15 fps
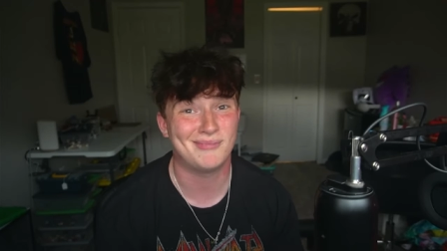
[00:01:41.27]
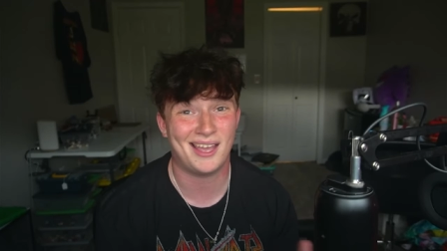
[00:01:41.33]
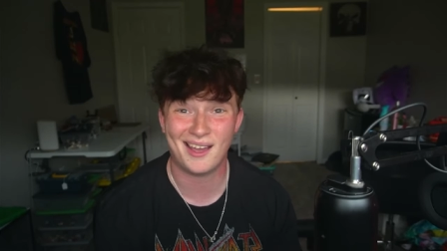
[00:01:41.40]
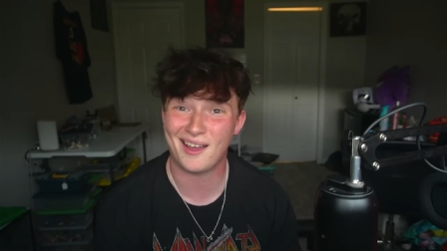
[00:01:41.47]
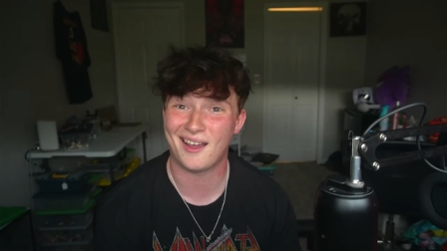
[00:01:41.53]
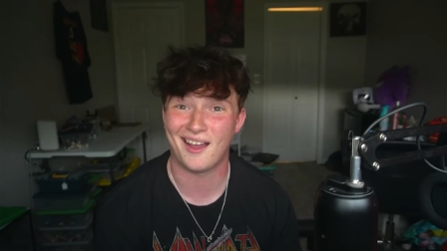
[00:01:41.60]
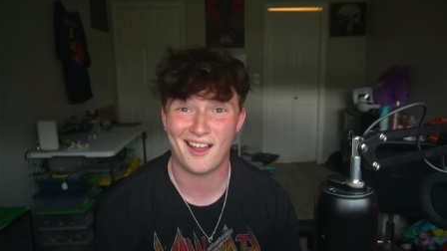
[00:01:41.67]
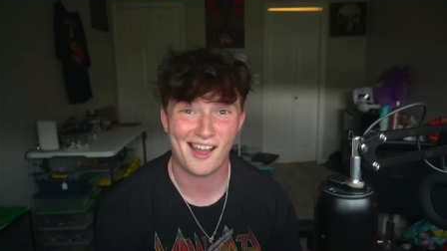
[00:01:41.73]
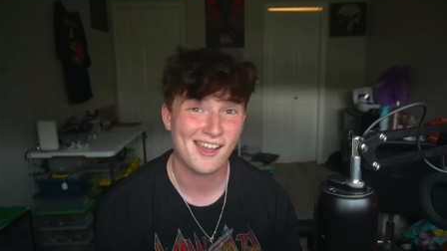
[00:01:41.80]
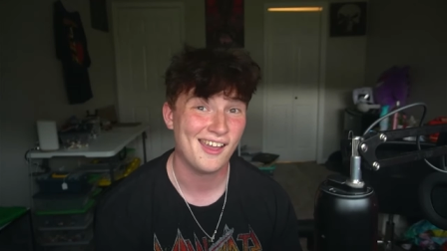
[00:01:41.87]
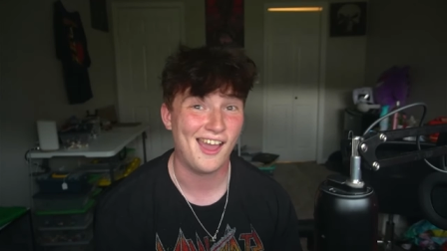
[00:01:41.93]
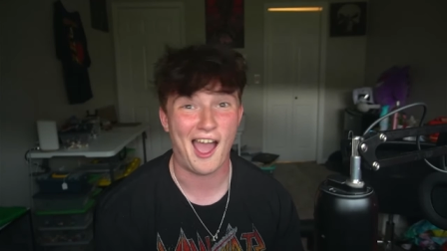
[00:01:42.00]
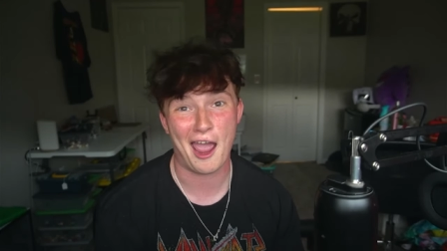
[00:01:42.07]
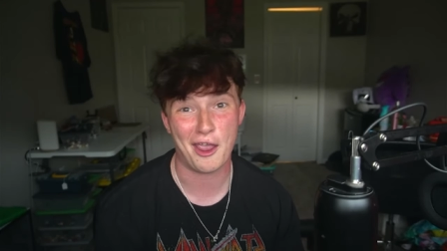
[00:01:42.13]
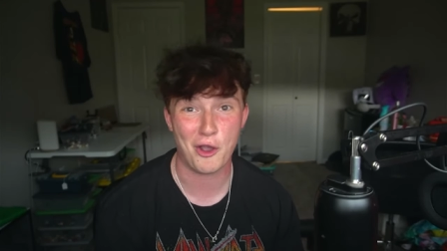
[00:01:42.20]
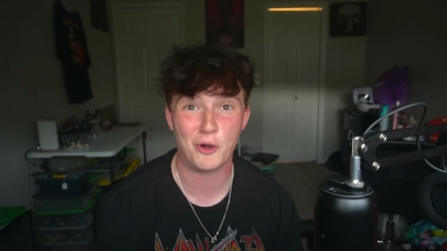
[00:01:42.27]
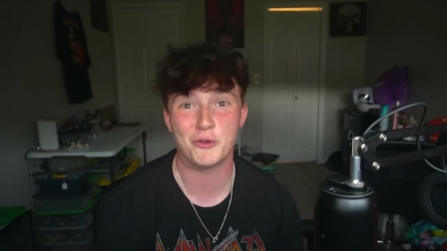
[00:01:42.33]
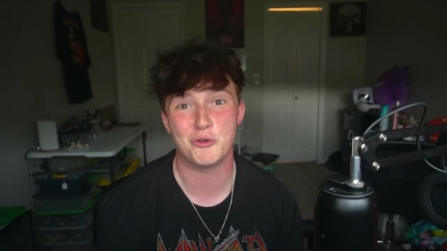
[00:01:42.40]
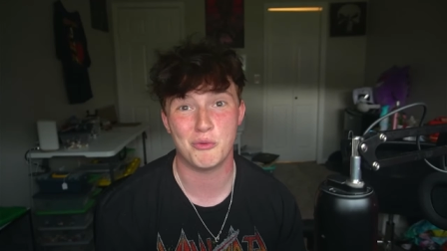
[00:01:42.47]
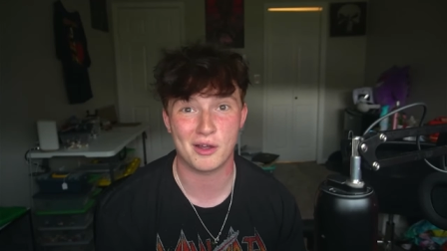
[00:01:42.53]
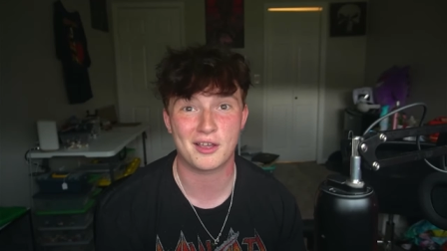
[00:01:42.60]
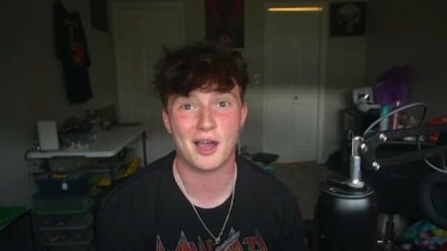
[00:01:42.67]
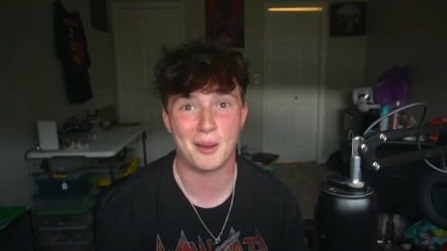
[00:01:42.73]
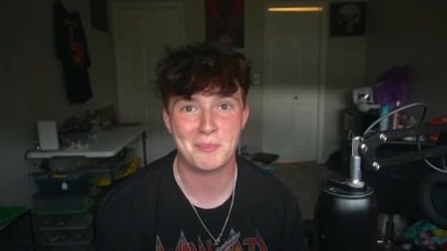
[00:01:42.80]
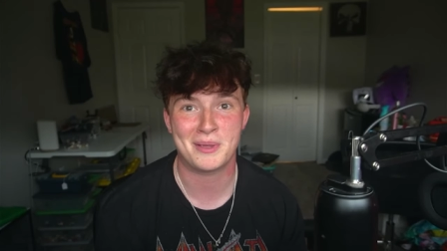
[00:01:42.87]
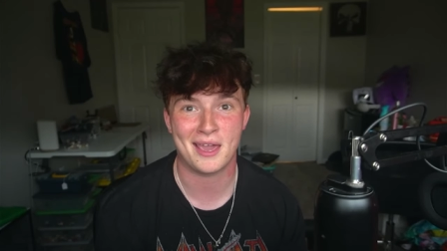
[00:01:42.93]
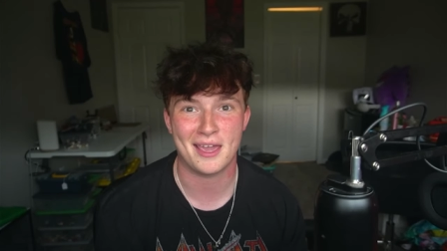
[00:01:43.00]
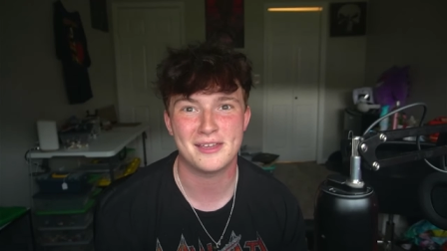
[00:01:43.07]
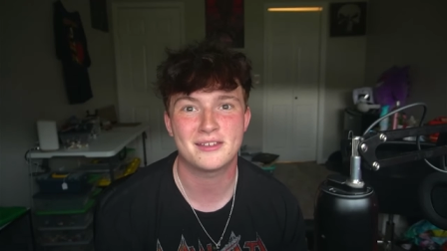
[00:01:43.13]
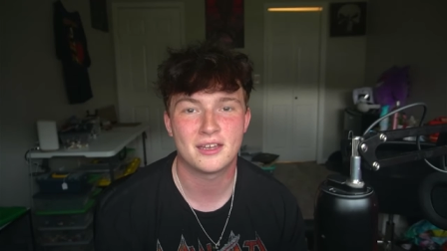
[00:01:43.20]
I owe you a
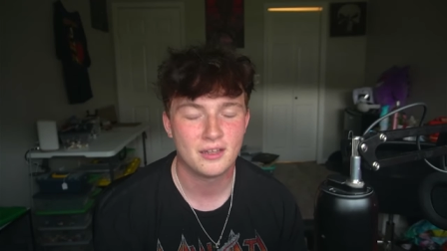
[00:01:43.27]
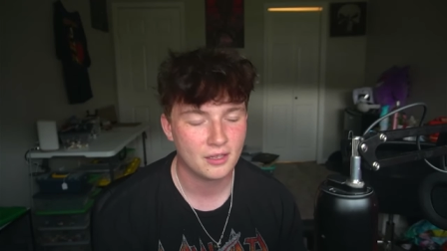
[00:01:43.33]
cupcake.